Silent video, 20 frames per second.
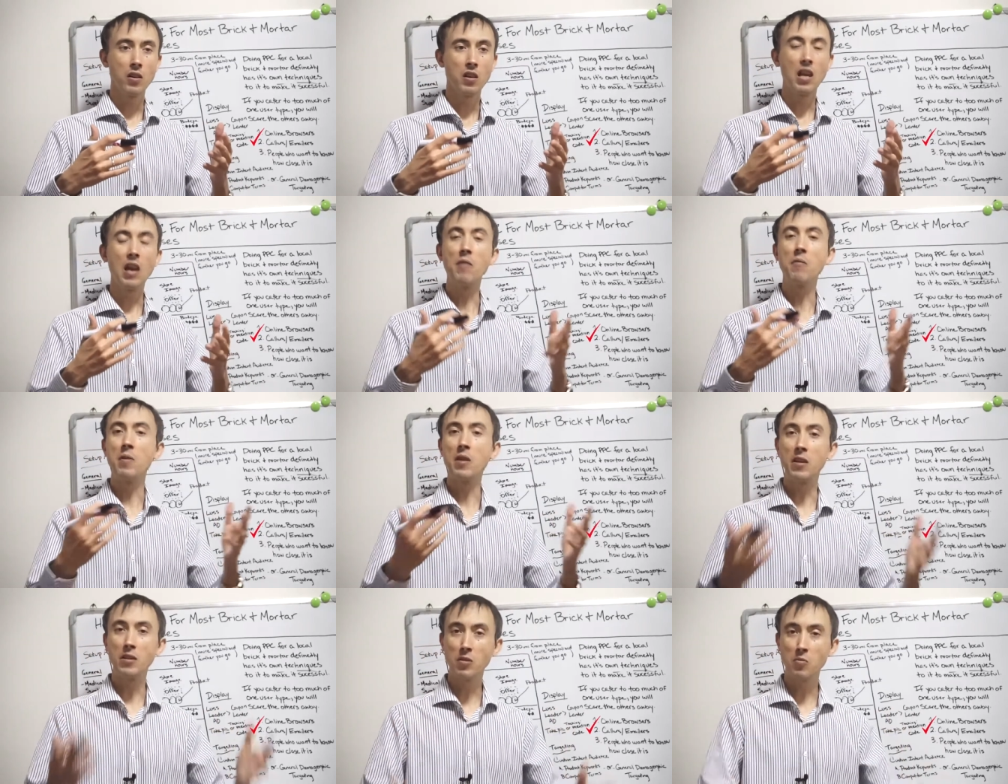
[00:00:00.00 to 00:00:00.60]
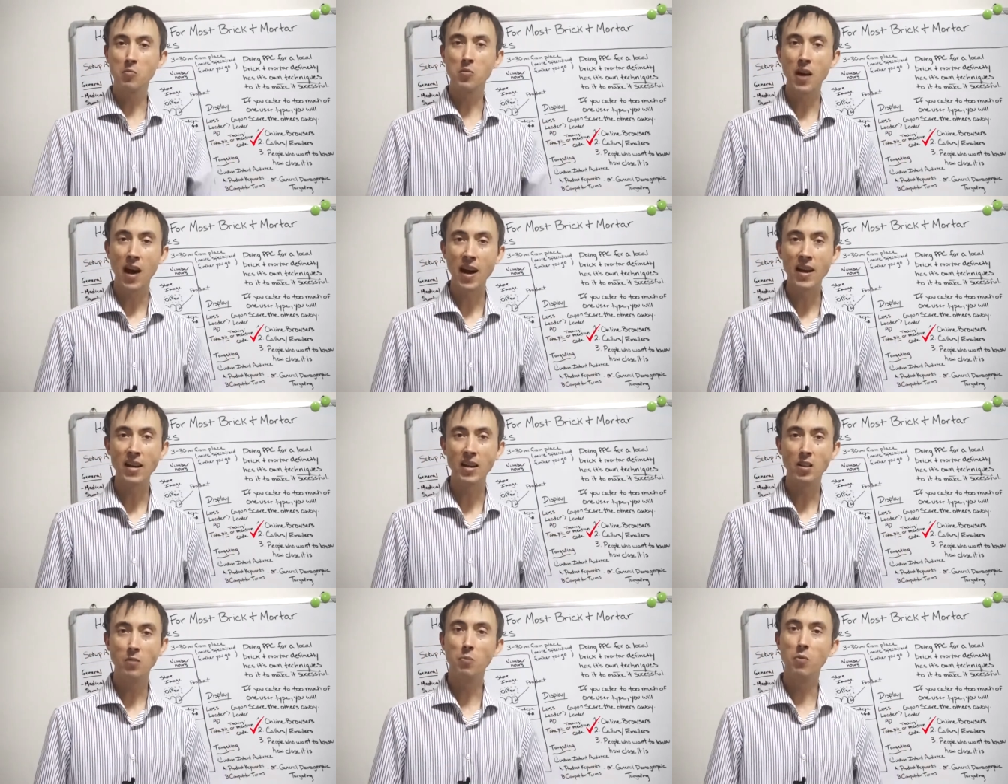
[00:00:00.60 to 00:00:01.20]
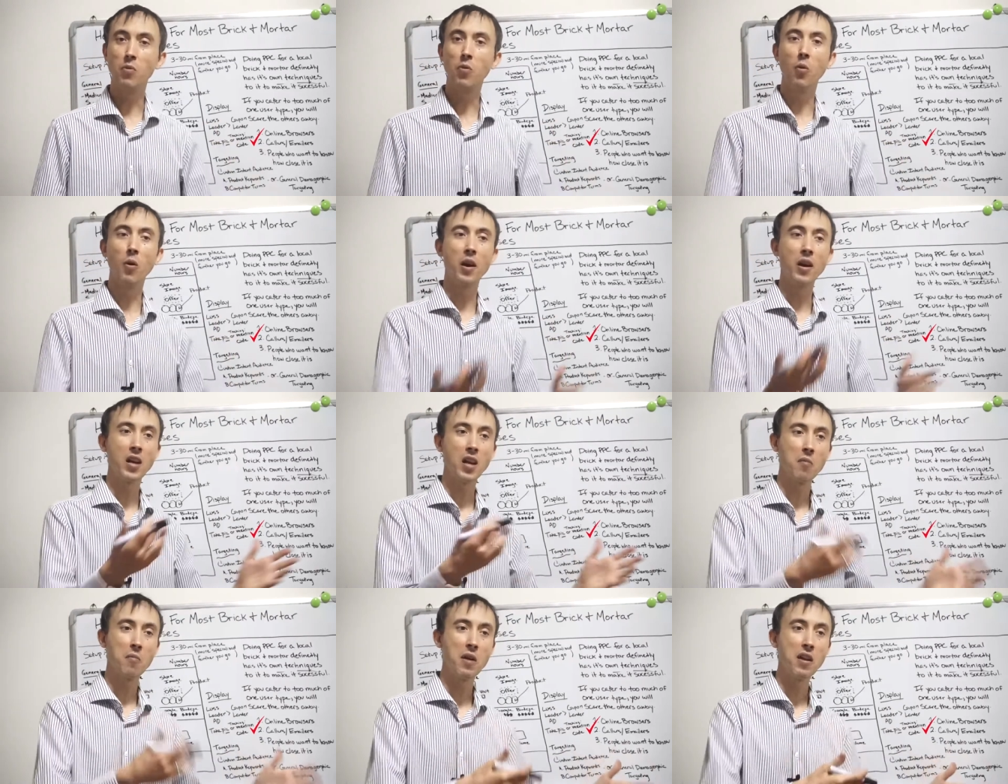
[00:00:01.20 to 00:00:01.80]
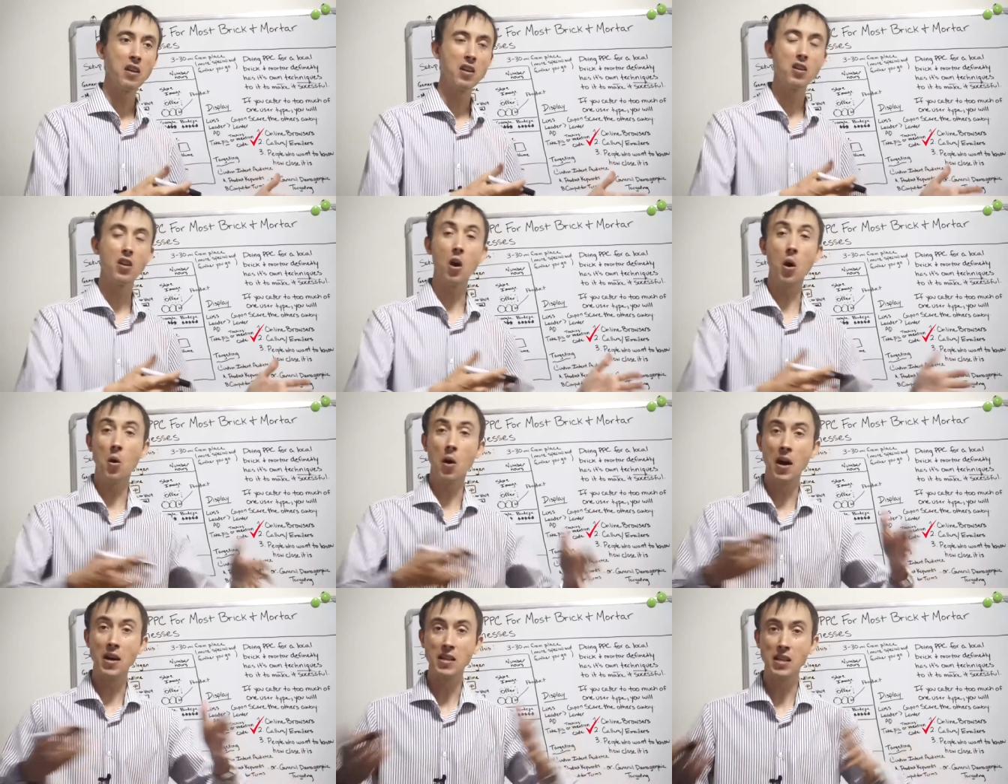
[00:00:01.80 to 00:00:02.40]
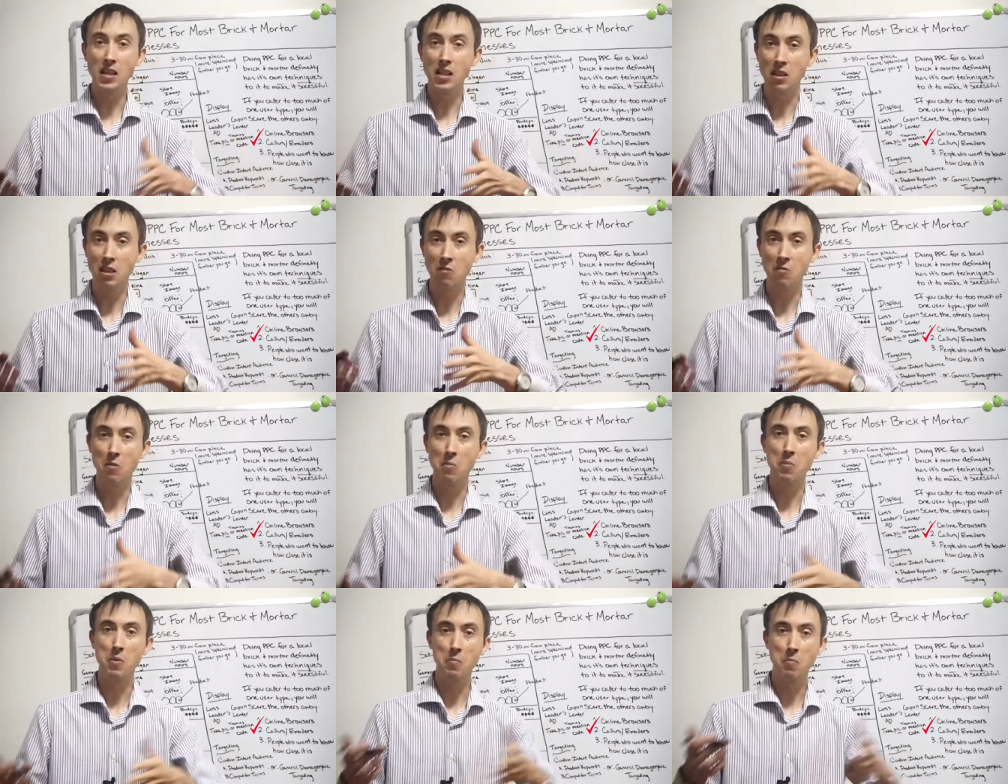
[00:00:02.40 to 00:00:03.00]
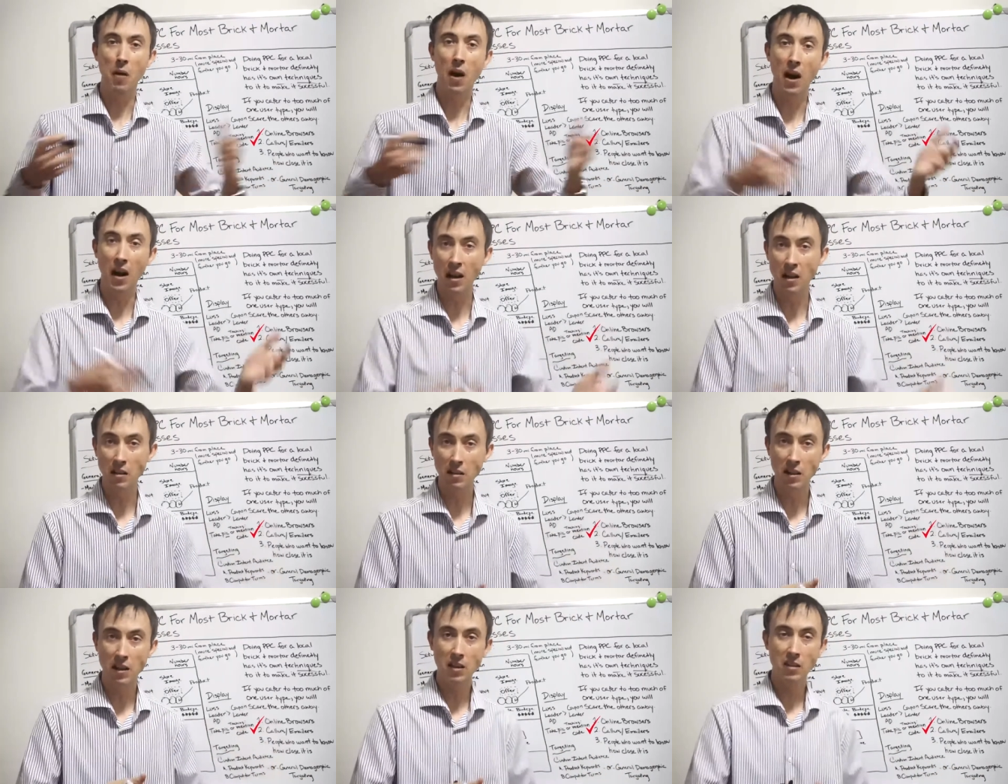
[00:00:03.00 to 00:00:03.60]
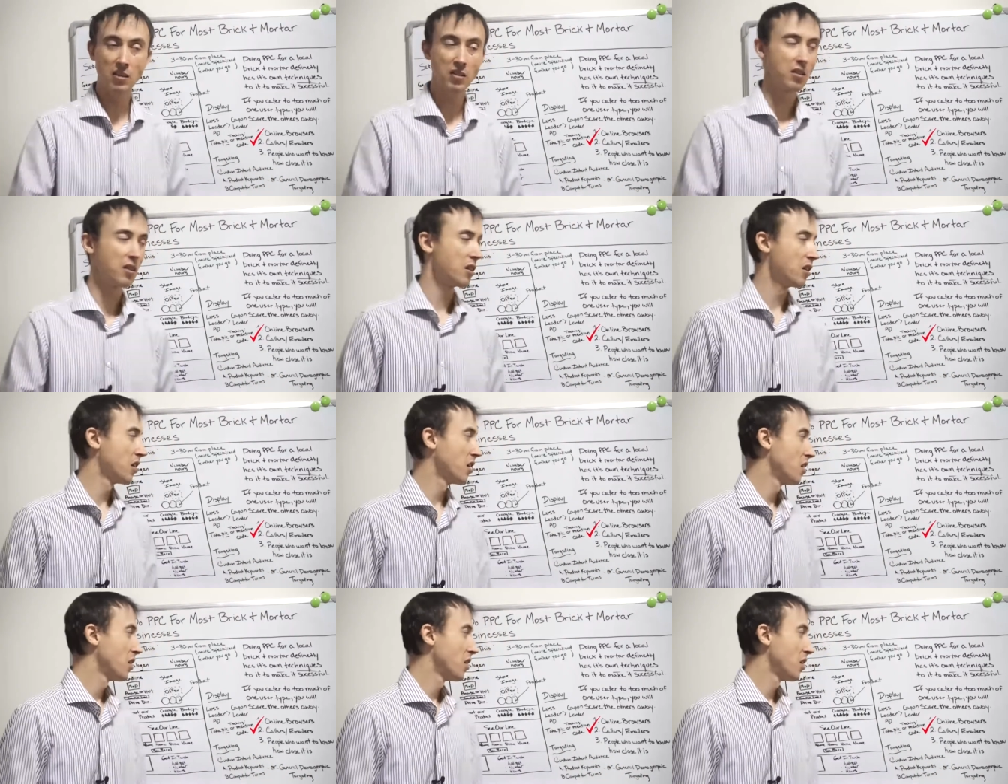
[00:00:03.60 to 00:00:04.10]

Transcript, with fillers: give me some guidance before I come in to know I need to even be buying this.